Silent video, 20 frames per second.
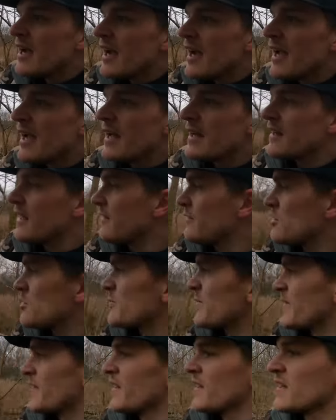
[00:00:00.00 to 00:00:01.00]
and I've just
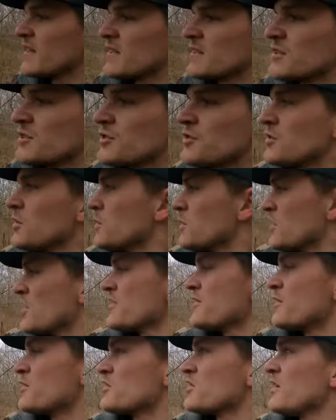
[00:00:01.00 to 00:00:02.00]
been thinking this is so
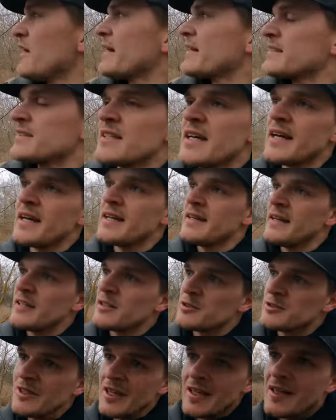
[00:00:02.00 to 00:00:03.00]
good. There's a lot of sign now.
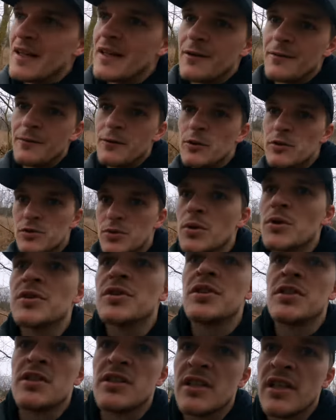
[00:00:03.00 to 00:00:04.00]
There's not a lot of food
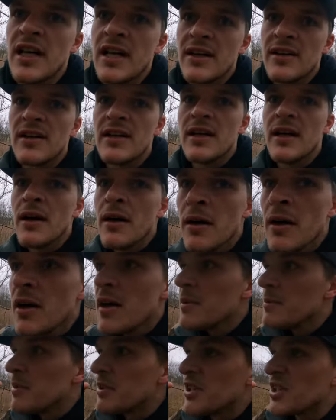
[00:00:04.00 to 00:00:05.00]
sources in the area,
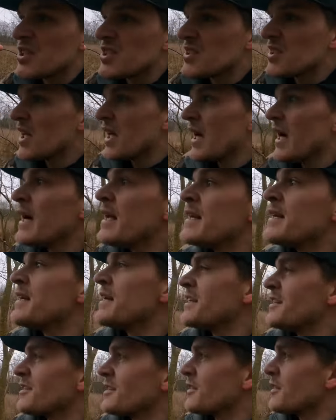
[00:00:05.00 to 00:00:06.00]
but the sign
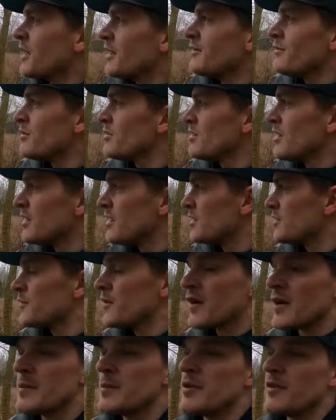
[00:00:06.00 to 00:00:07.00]
and the cover that this
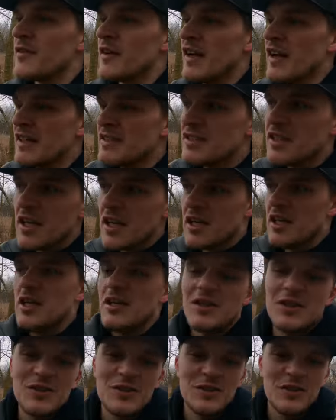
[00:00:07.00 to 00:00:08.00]
farm provides
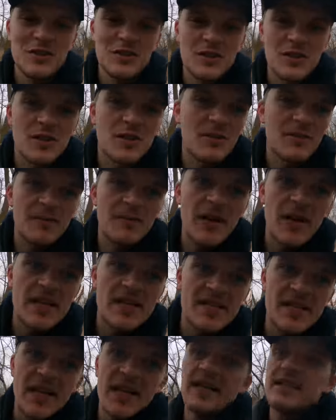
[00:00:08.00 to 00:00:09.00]
just looks
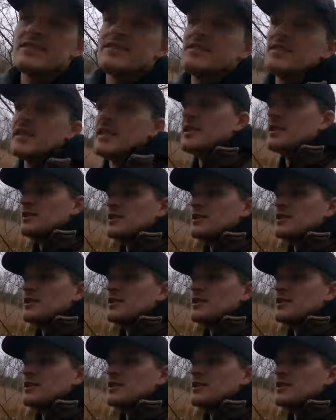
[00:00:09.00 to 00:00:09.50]
fantastic, and